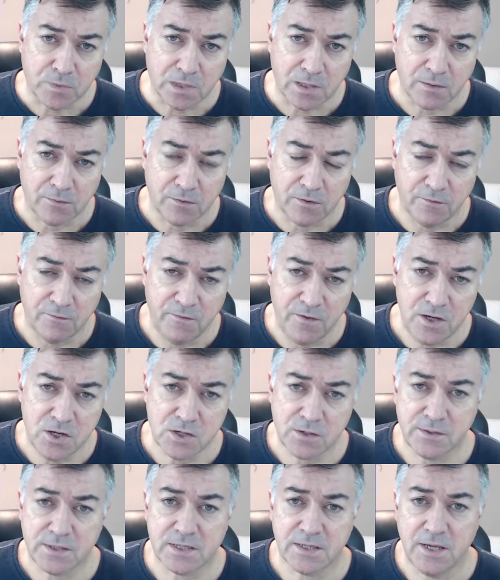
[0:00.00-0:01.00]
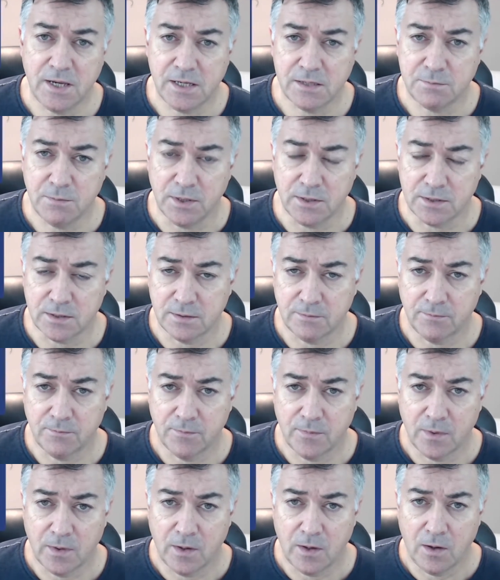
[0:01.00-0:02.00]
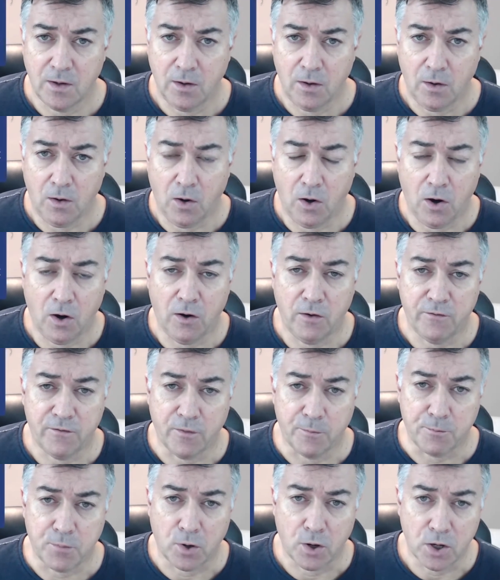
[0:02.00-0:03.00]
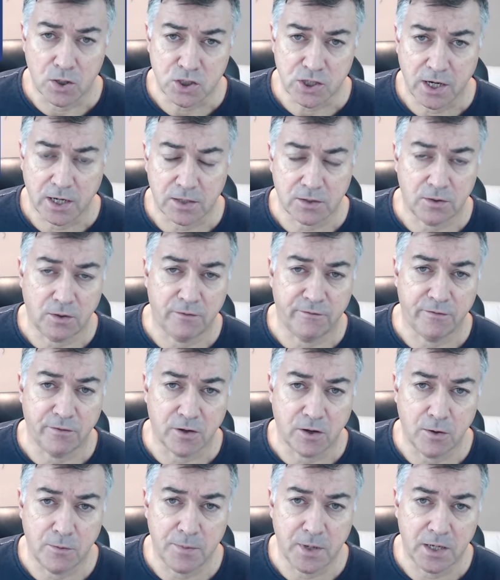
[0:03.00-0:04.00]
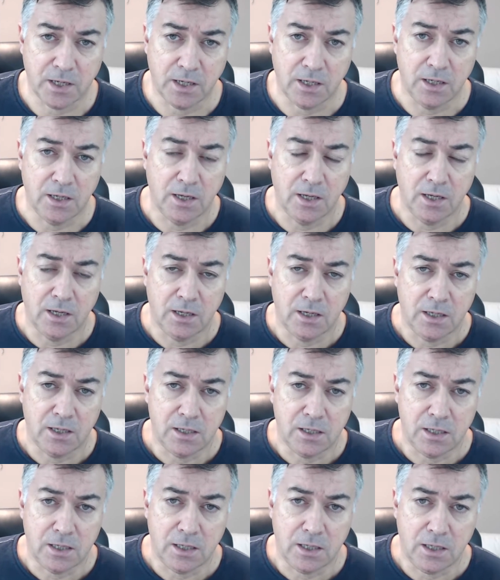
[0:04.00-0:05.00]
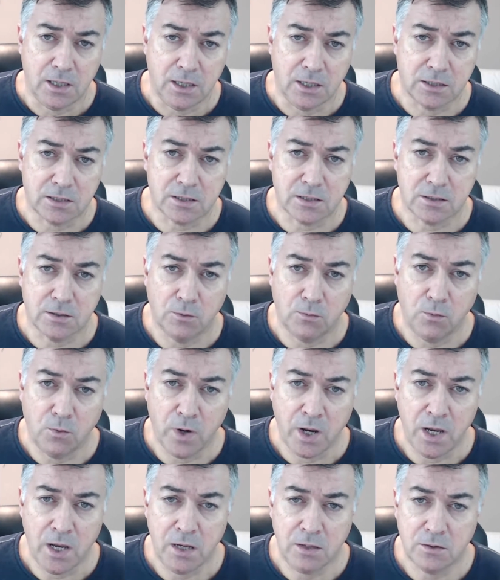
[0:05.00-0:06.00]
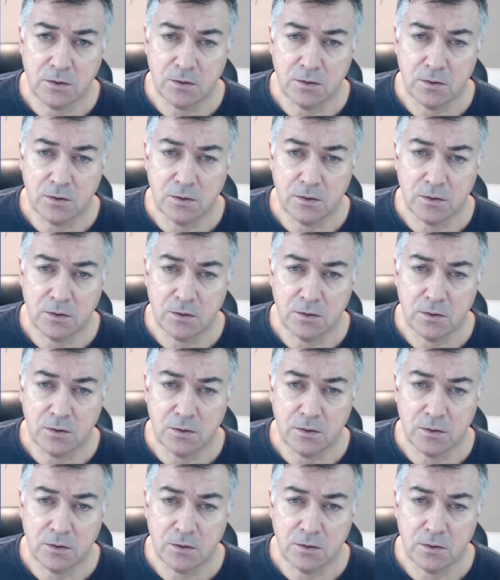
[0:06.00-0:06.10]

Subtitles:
The vision statement of a project, of a company, it's a way to